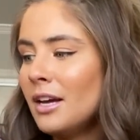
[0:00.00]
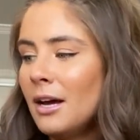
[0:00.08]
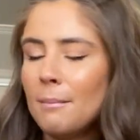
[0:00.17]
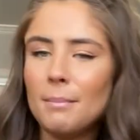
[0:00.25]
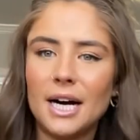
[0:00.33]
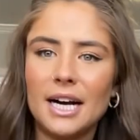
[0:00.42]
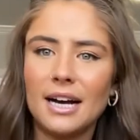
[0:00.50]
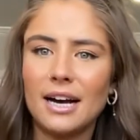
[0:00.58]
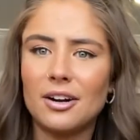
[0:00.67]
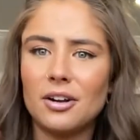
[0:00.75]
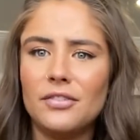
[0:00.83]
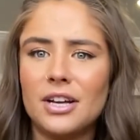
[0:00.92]
But I don't
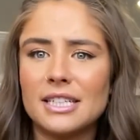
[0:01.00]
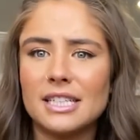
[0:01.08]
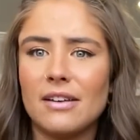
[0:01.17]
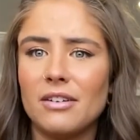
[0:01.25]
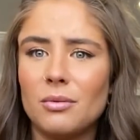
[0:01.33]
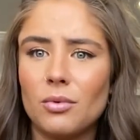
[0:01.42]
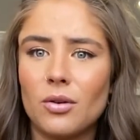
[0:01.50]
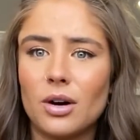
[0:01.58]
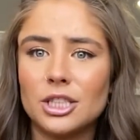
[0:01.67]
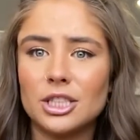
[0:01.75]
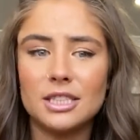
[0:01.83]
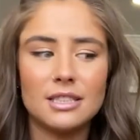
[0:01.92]
know, if you guys have any more
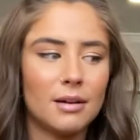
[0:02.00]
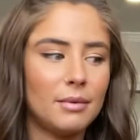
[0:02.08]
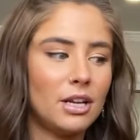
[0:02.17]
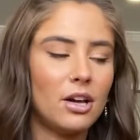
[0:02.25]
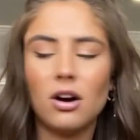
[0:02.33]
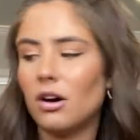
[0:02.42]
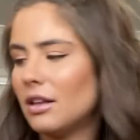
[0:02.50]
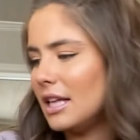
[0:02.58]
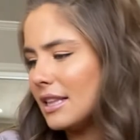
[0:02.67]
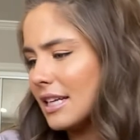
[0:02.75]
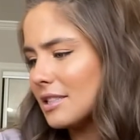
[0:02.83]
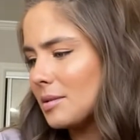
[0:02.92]
questions, let me know. I
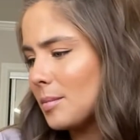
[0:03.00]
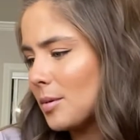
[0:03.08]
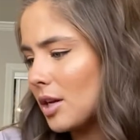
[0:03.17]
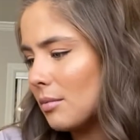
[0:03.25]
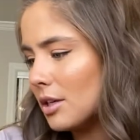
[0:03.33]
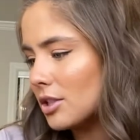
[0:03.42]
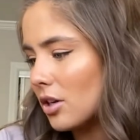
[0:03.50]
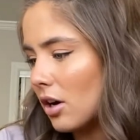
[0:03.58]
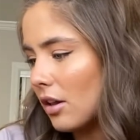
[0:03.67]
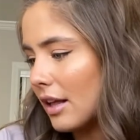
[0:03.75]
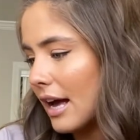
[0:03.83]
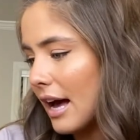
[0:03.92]
that's pretty much all
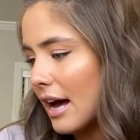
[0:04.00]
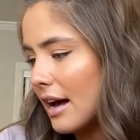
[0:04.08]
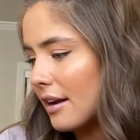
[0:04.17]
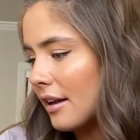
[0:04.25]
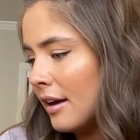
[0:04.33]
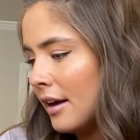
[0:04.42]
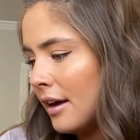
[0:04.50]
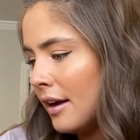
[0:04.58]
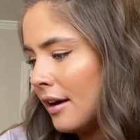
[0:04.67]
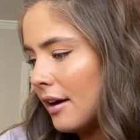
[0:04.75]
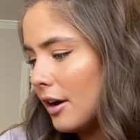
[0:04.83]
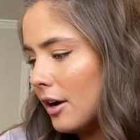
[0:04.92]
I had.
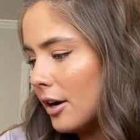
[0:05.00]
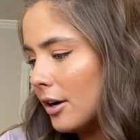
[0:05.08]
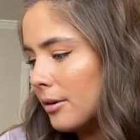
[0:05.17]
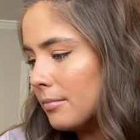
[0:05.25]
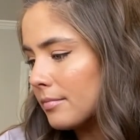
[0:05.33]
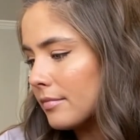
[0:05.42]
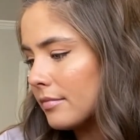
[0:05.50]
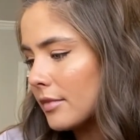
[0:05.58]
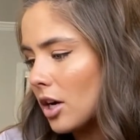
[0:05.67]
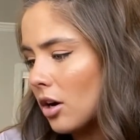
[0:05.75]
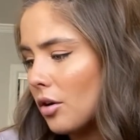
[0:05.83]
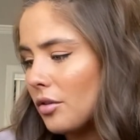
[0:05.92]

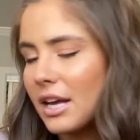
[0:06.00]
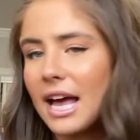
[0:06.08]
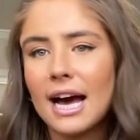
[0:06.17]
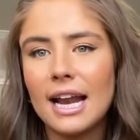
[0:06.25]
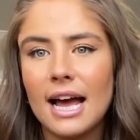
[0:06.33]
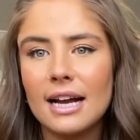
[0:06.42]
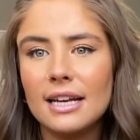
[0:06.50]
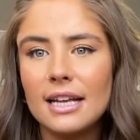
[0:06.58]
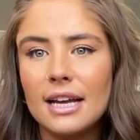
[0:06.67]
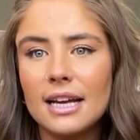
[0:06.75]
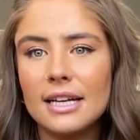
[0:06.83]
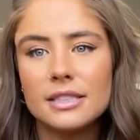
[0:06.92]
Oh, the cat acne,
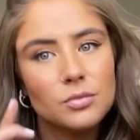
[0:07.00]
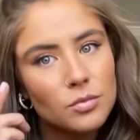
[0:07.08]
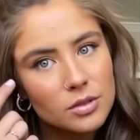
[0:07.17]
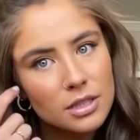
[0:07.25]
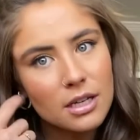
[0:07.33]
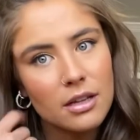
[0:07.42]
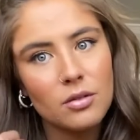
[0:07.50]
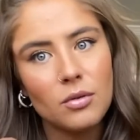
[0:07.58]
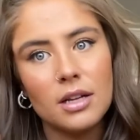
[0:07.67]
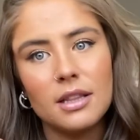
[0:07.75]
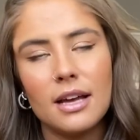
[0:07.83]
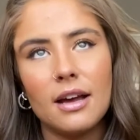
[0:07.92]
I guess, was another
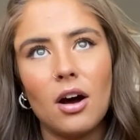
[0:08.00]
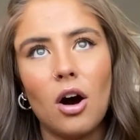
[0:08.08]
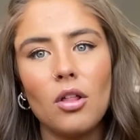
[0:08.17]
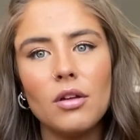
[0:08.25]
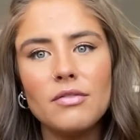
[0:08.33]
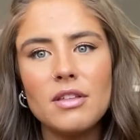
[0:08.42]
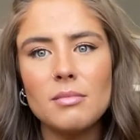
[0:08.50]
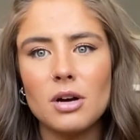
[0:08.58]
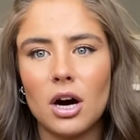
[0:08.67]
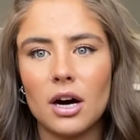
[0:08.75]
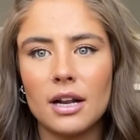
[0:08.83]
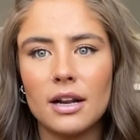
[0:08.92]
one that all of them
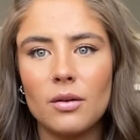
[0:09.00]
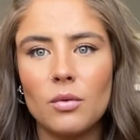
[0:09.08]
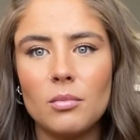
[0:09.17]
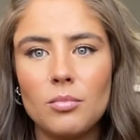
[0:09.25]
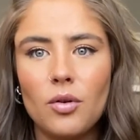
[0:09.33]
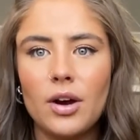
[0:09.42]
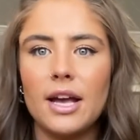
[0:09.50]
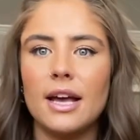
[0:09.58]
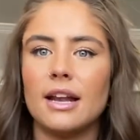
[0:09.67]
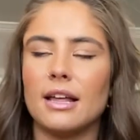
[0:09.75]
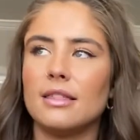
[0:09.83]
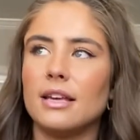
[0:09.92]
got it at one point, and
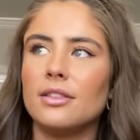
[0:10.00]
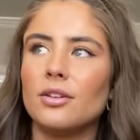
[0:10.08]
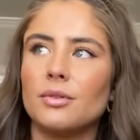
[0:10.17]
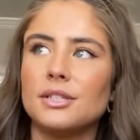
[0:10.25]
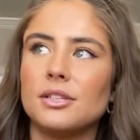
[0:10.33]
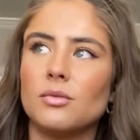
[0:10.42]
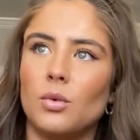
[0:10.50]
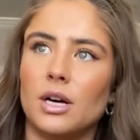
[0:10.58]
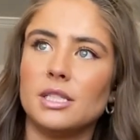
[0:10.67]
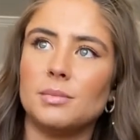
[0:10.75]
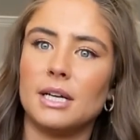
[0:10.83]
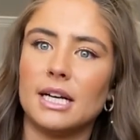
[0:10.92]
I think the reason
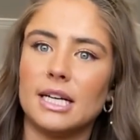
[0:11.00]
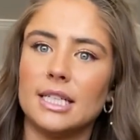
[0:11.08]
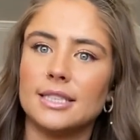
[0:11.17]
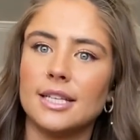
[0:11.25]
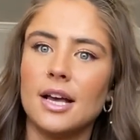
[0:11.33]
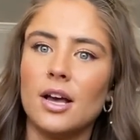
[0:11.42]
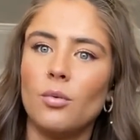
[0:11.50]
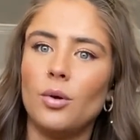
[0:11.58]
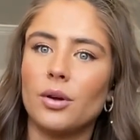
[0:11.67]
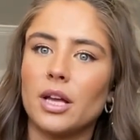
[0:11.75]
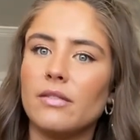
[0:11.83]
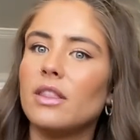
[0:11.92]
was because we were
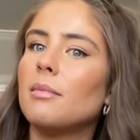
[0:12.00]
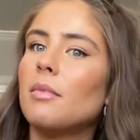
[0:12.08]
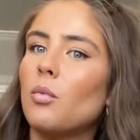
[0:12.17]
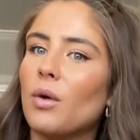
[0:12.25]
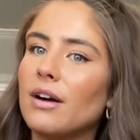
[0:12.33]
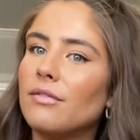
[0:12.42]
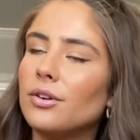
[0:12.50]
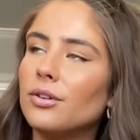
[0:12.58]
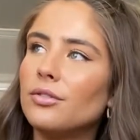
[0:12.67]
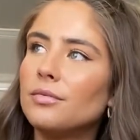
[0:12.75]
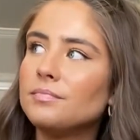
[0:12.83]
giving them a wet food,